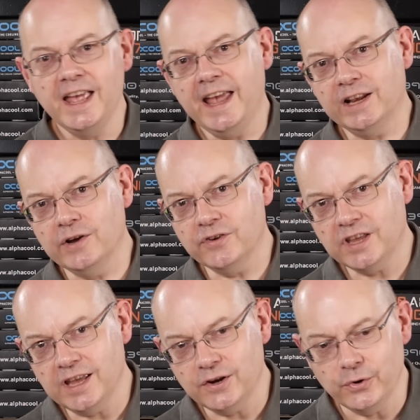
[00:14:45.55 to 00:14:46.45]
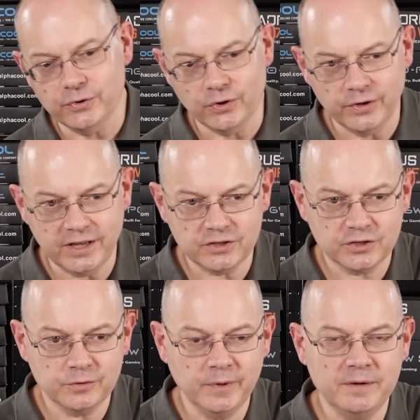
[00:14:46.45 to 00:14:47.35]
head over to kitguru.net
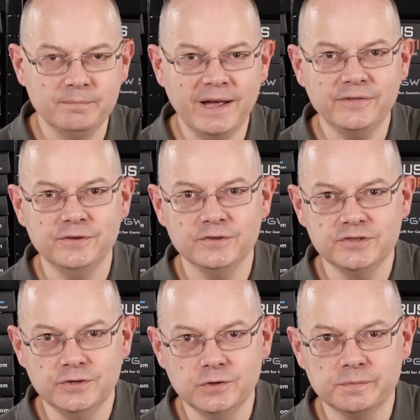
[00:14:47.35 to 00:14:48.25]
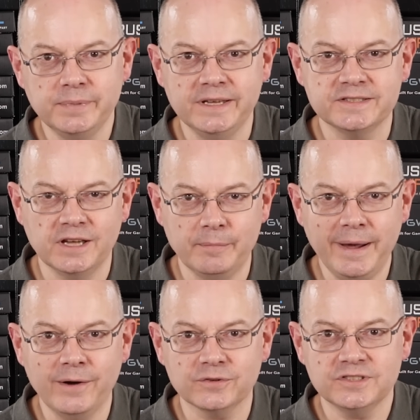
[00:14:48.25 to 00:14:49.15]
to read Matthew's news piece
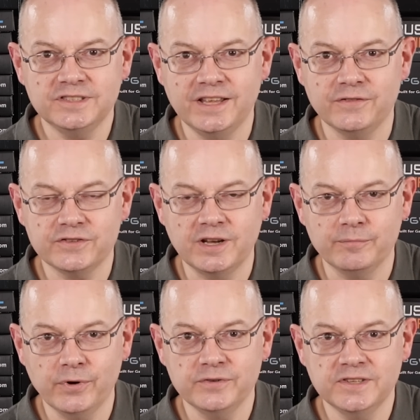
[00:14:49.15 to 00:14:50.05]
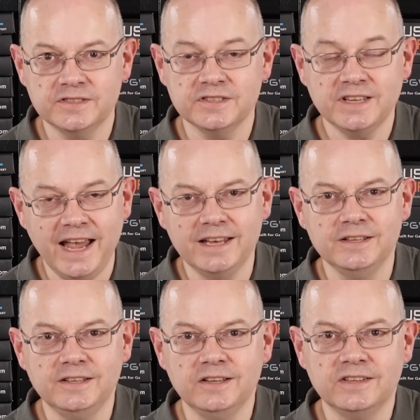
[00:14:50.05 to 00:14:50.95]
about 10th gen processors, and
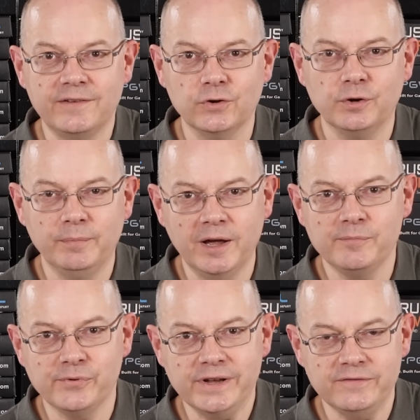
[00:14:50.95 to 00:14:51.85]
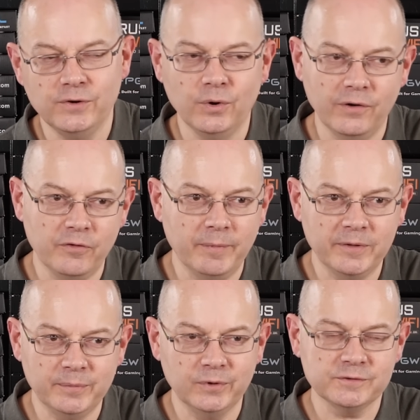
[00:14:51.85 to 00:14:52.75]
indeed to have a look at my preview of the
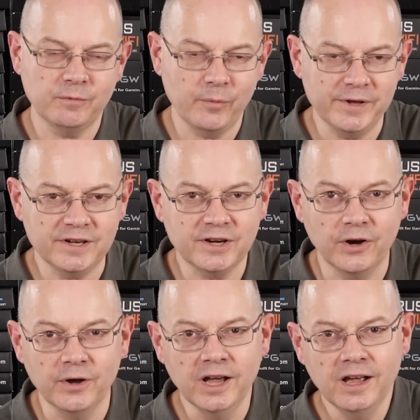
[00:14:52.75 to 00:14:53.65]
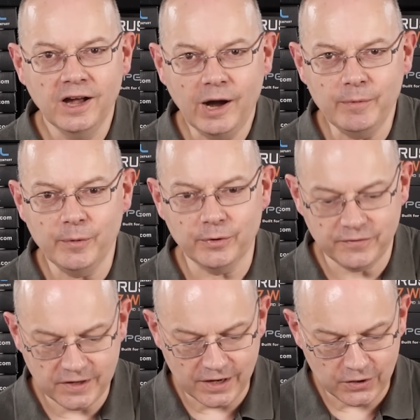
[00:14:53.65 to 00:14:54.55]
motherboards from a week ago. I'm Leo Wood
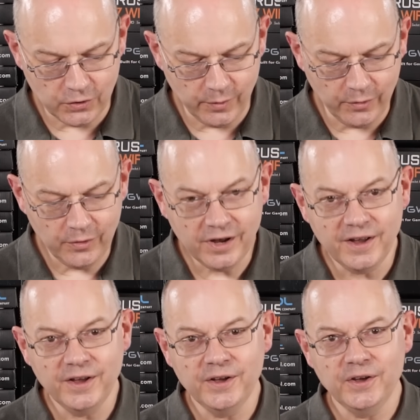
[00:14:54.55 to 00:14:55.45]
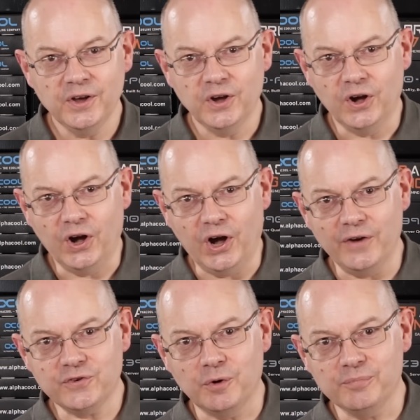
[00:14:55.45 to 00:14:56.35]
for KitGuru.
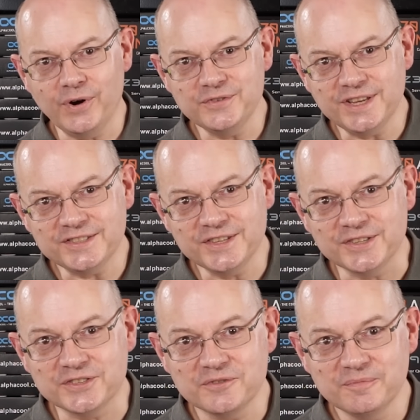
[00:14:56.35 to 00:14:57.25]
I've got processors.